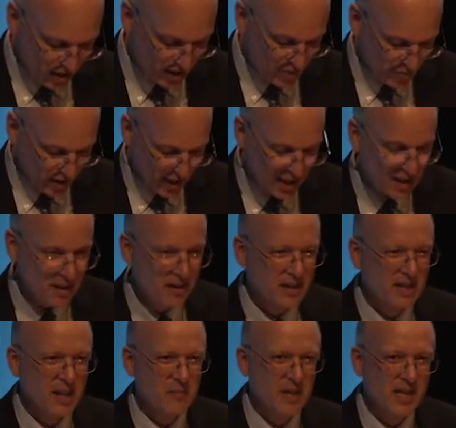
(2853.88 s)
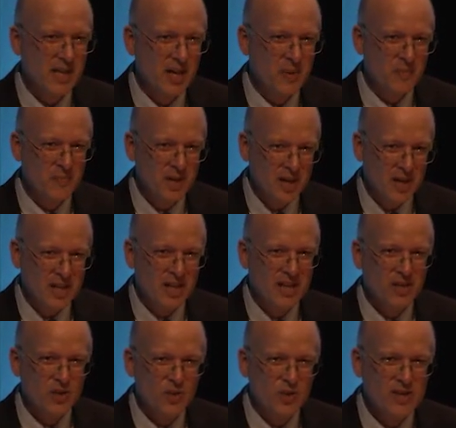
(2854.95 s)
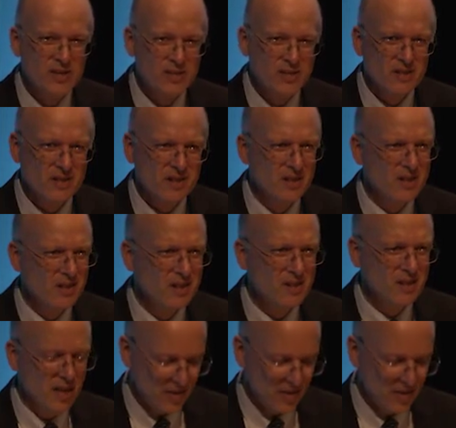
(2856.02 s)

explain that they become increasingly